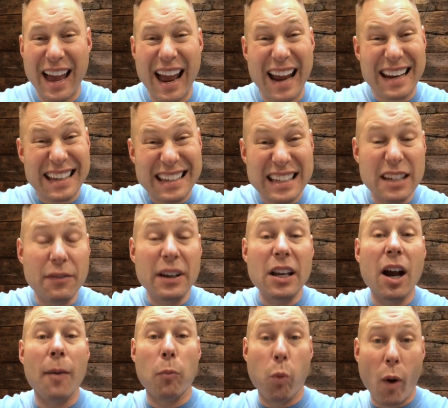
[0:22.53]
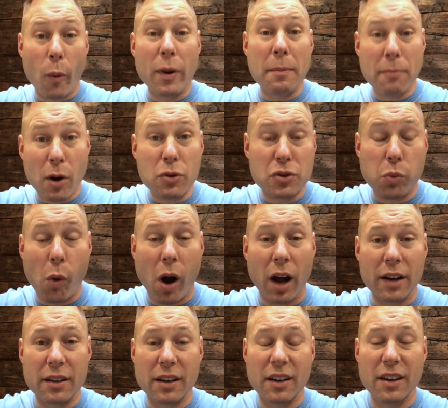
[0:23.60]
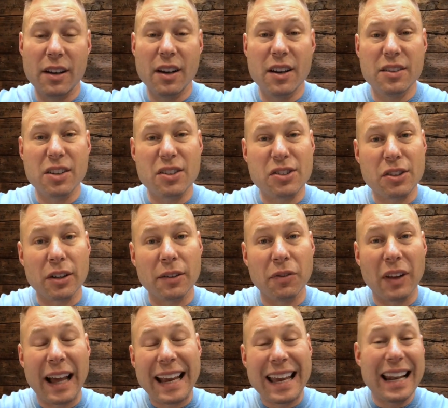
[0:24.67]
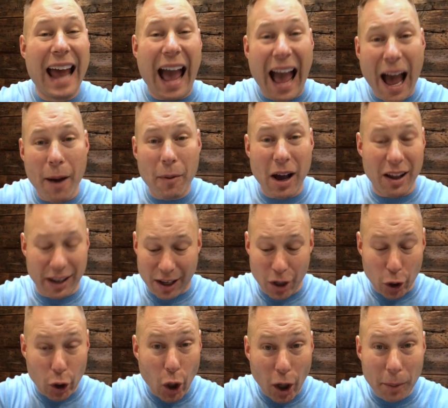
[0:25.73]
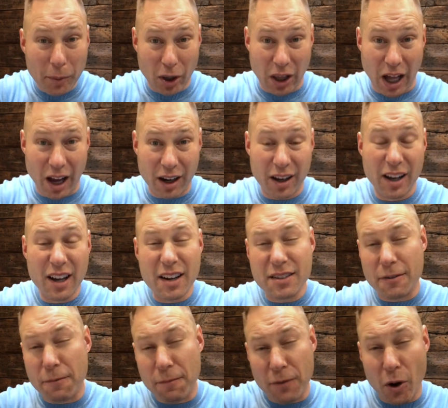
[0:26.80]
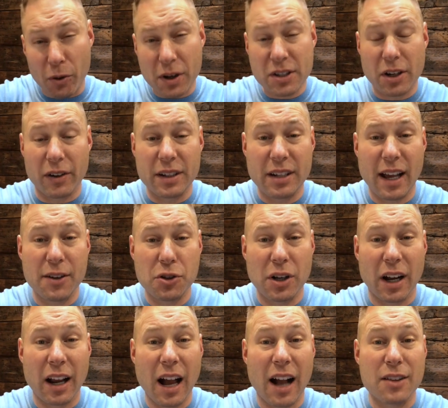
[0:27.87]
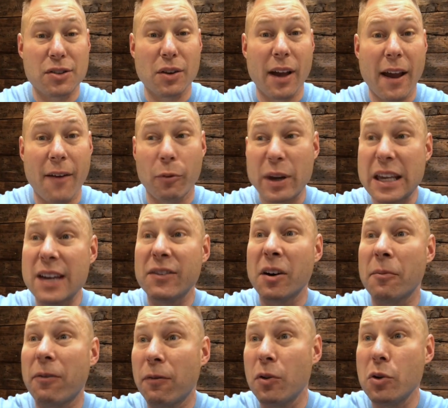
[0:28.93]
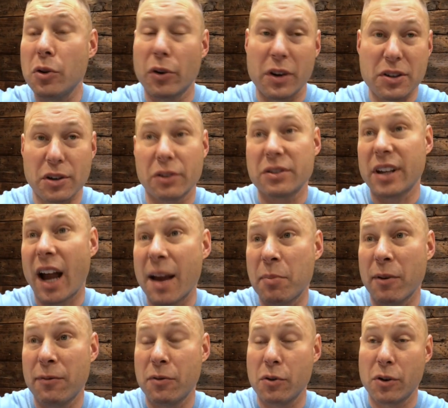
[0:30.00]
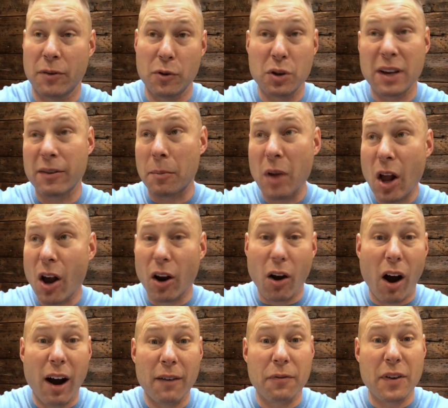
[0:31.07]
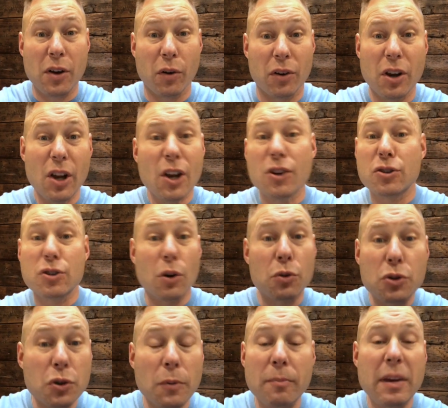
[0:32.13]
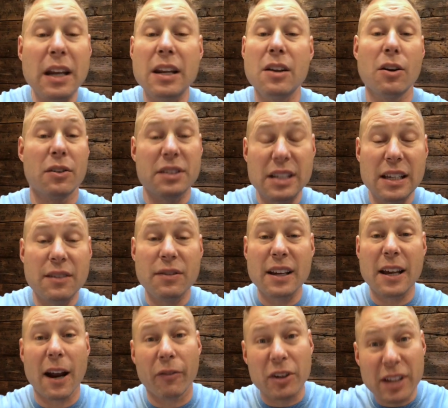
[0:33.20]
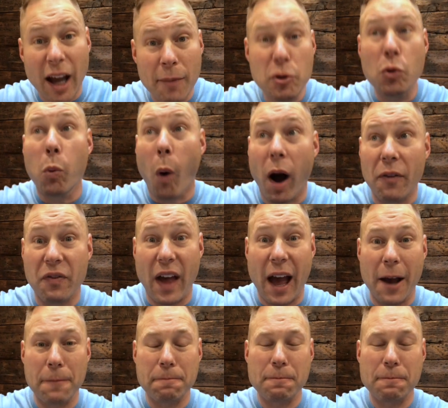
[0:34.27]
and giving up what we most want to serve like an app, like an alarm clock to focus our attention on God so that if we give up food or a certain type of food, or if you give up coffee or social media or TV, every time you want that,